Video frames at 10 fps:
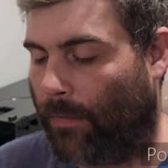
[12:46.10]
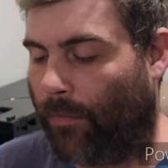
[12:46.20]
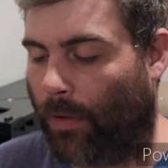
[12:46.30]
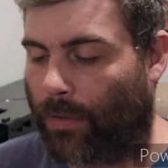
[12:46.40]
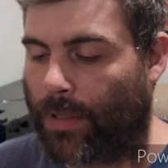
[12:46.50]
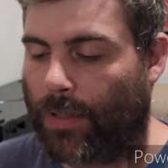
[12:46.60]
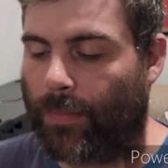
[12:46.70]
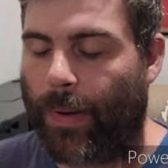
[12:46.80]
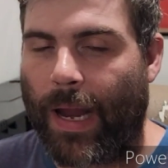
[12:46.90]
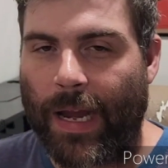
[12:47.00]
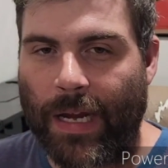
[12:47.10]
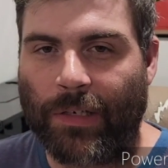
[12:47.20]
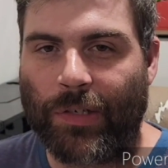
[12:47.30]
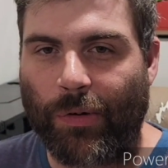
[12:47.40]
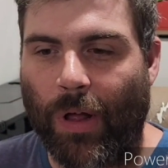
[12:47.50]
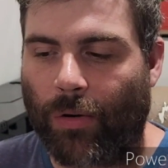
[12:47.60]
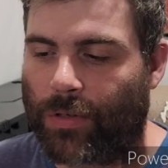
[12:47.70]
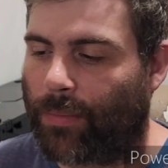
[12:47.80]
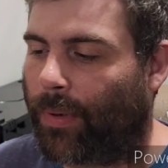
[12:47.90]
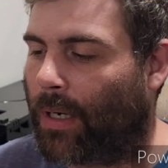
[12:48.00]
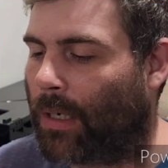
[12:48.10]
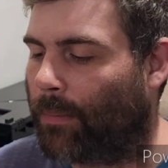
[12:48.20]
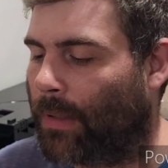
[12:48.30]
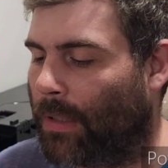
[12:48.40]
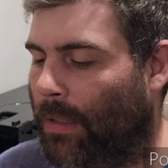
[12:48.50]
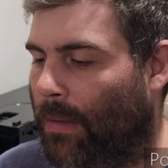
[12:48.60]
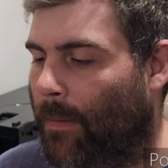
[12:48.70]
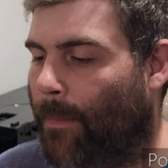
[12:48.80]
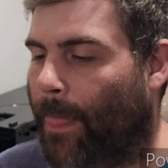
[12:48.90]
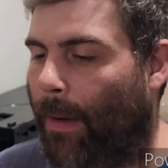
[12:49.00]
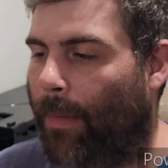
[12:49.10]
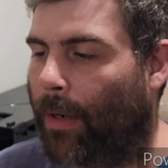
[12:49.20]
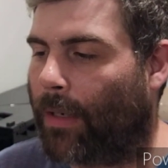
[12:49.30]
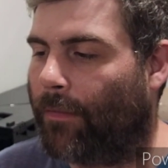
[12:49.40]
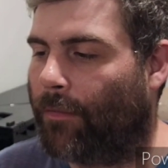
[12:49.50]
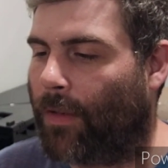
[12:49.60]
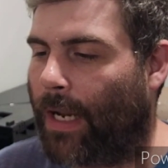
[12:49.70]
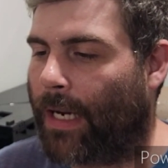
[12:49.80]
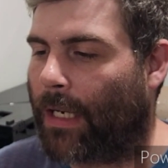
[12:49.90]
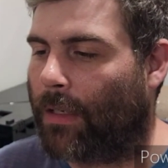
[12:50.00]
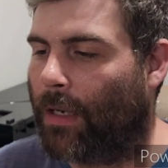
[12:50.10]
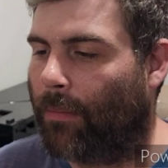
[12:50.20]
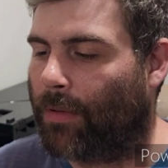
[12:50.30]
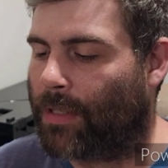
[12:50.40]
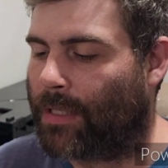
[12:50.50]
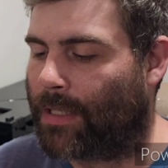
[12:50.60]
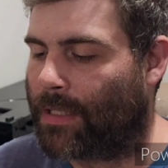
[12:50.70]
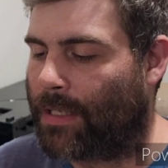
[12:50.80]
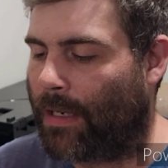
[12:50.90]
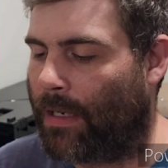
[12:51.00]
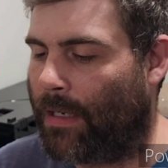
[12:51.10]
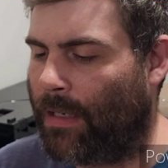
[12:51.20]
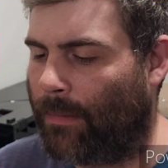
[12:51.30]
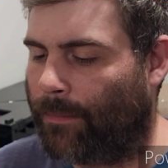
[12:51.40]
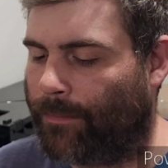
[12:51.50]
versus paying $2 a pop. American Flag number 16.